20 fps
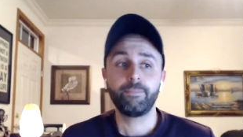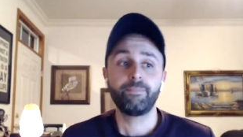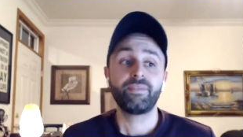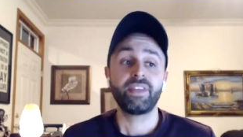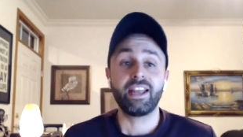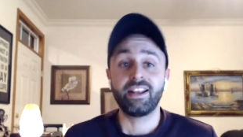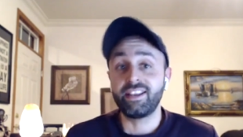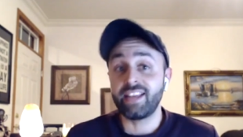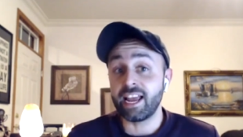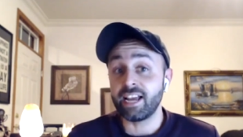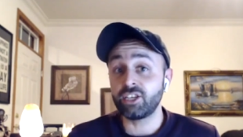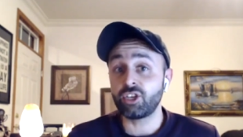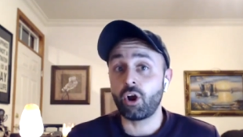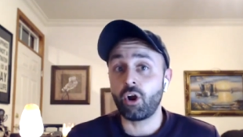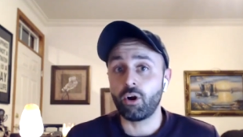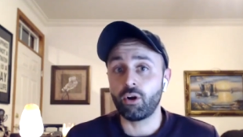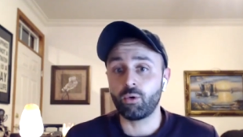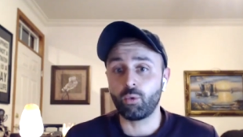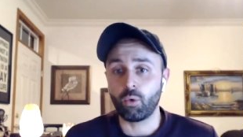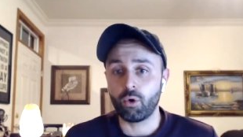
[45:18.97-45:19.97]
It takes
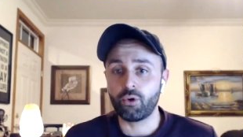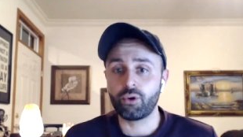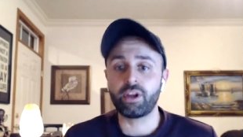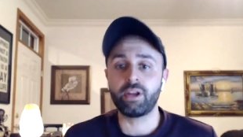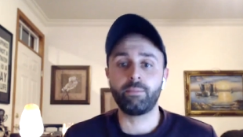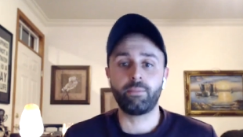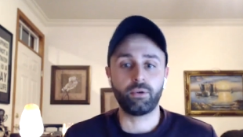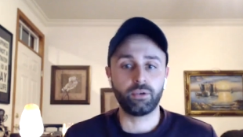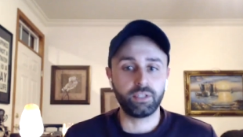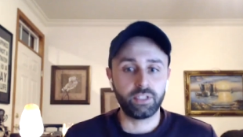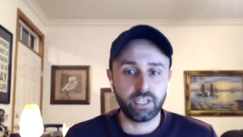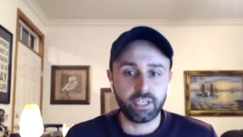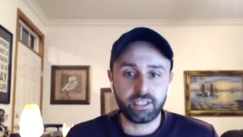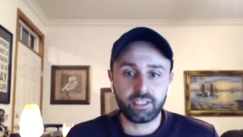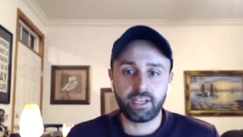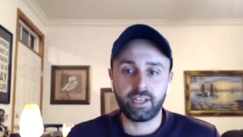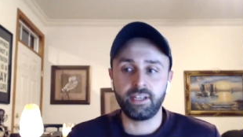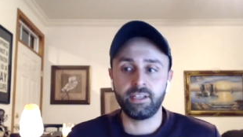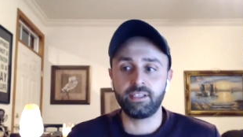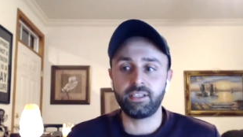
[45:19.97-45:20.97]
hard work and
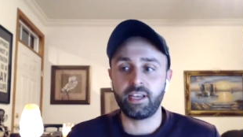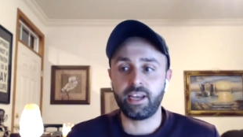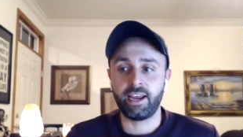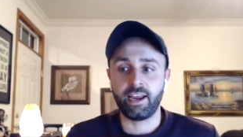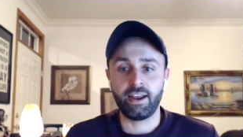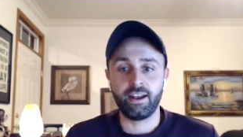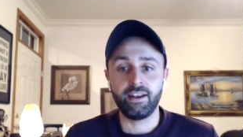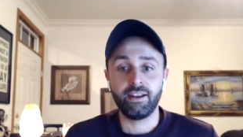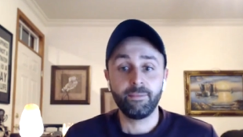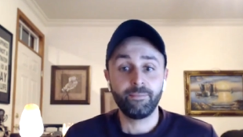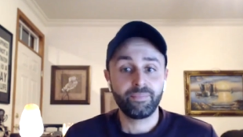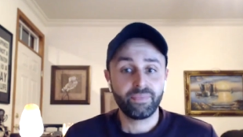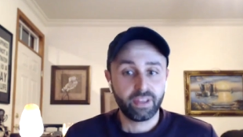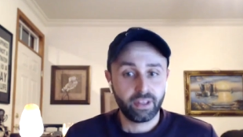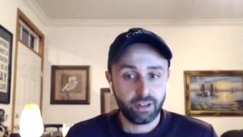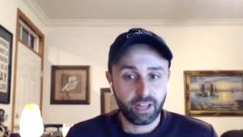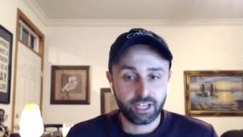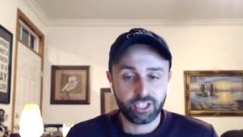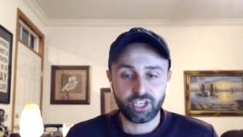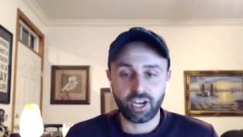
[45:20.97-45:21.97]
persistence. And
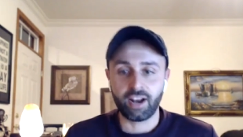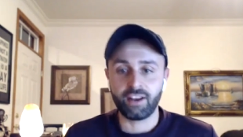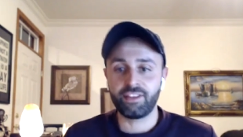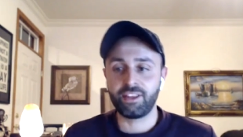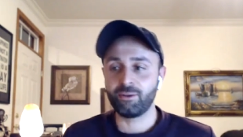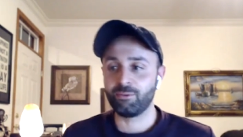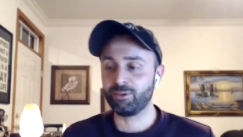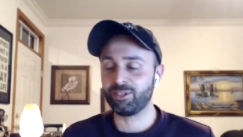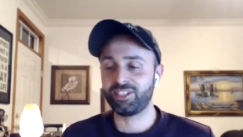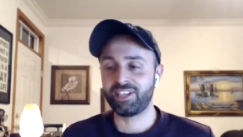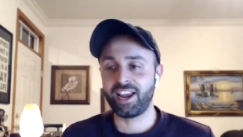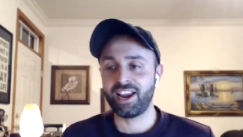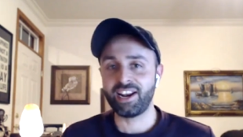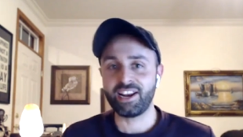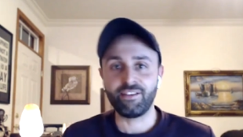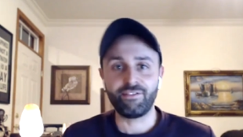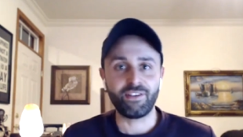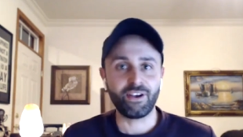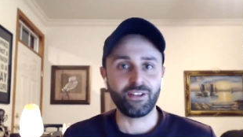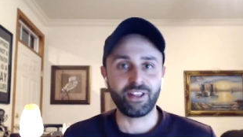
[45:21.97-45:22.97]
like Jonathan was saying, he
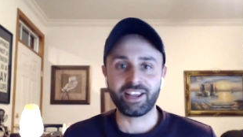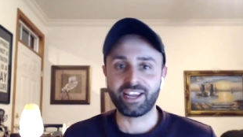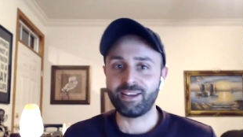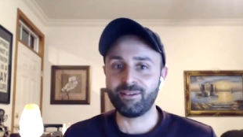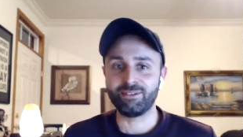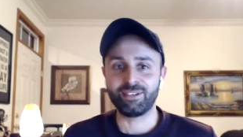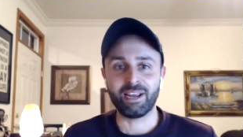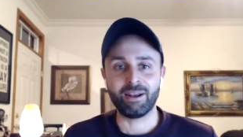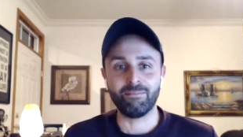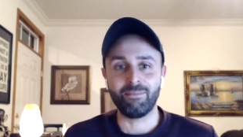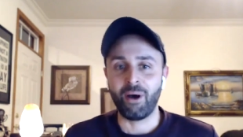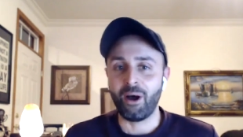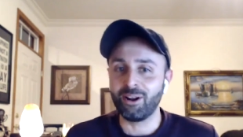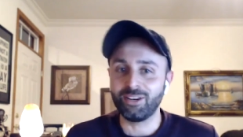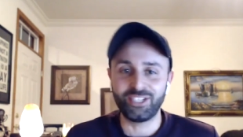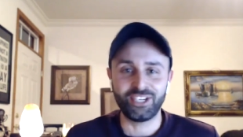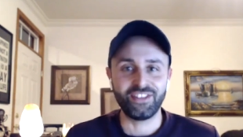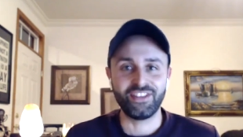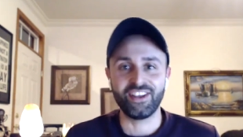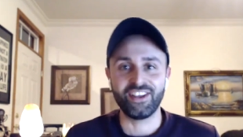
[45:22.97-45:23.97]
felt like he was getting punched
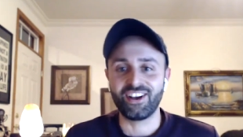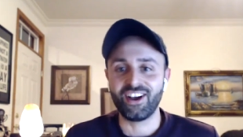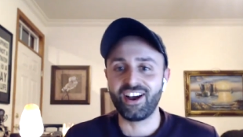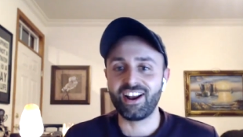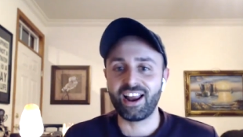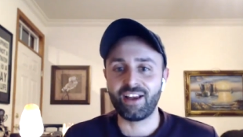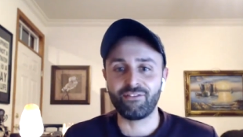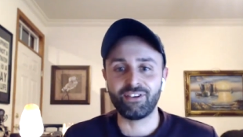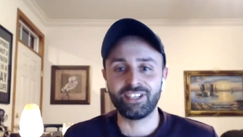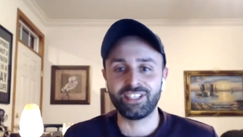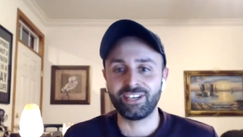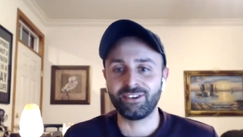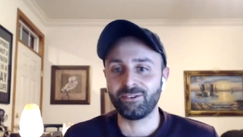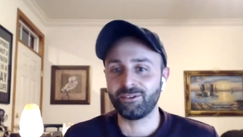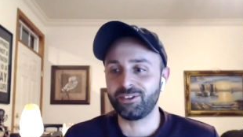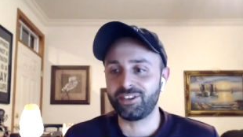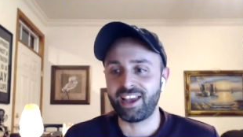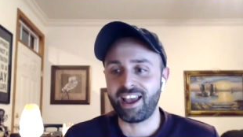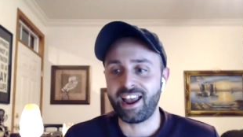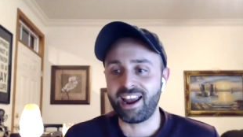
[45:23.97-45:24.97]
in the gut every single
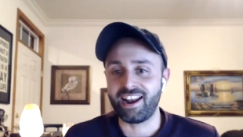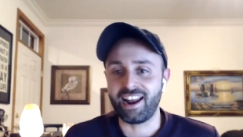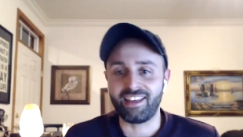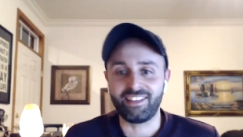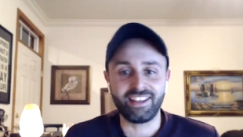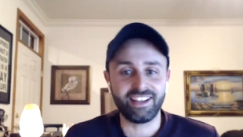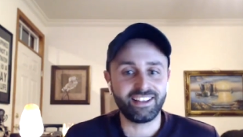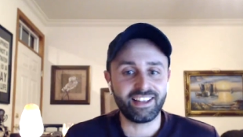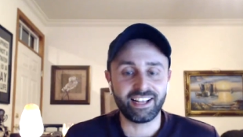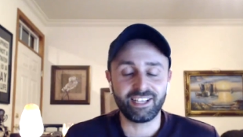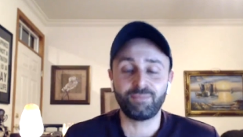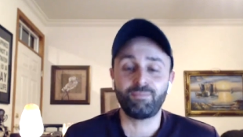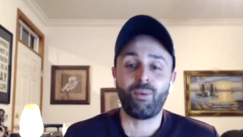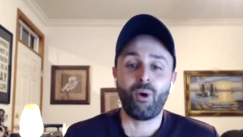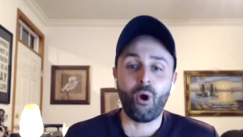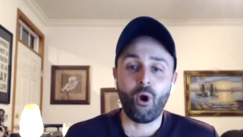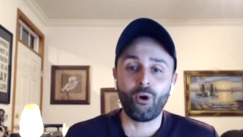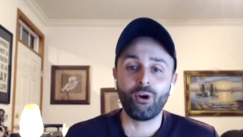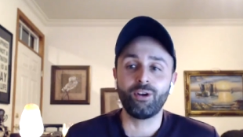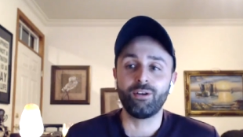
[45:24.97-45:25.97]
day. And I think that's
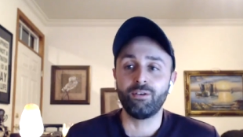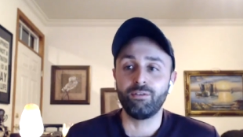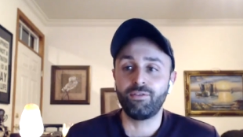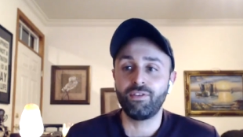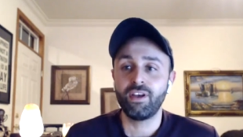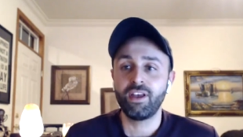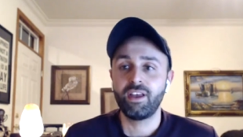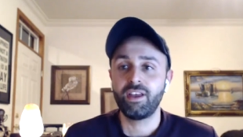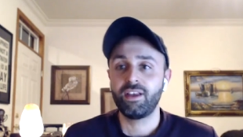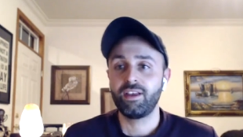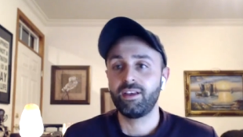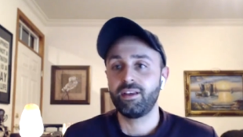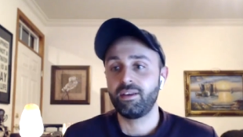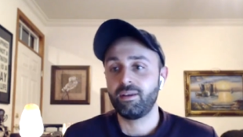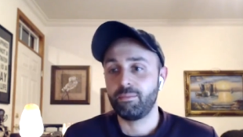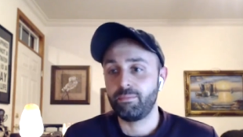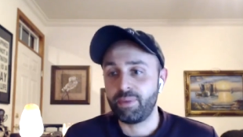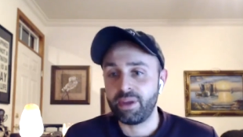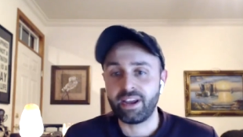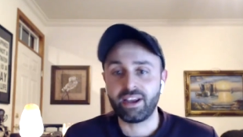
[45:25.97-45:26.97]
part of
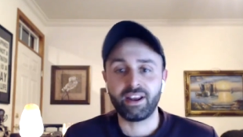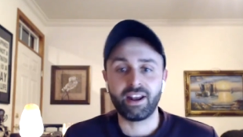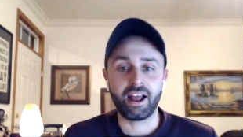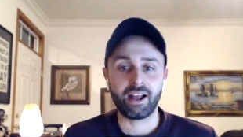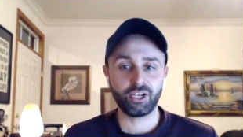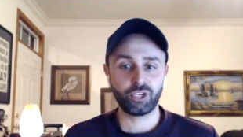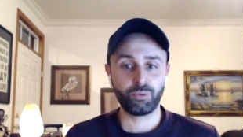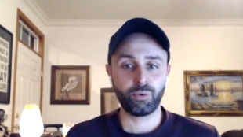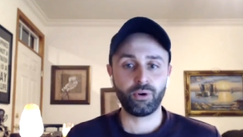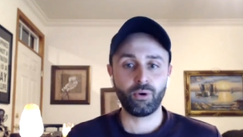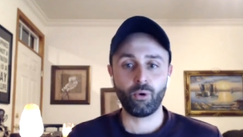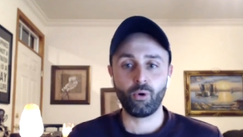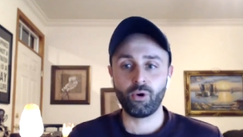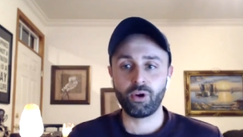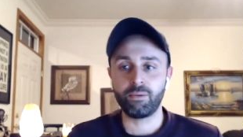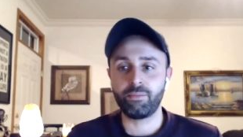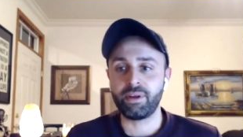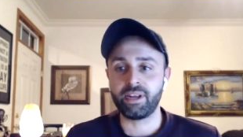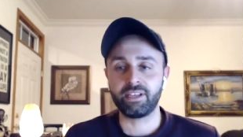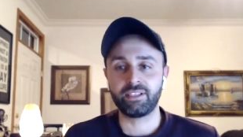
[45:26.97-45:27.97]
being an entrepreneur and
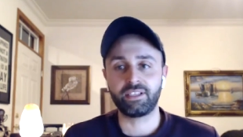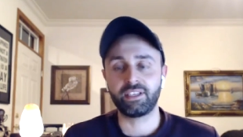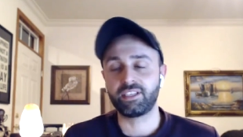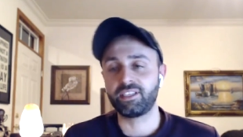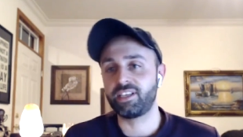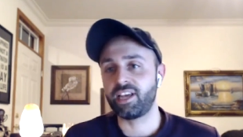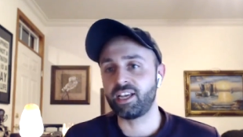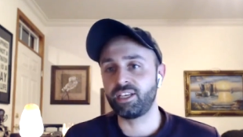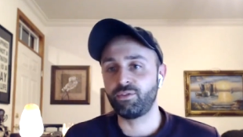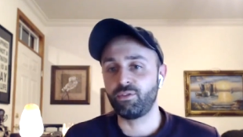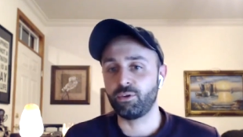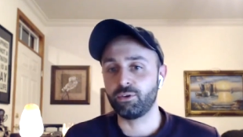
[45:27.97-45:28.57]
being successful.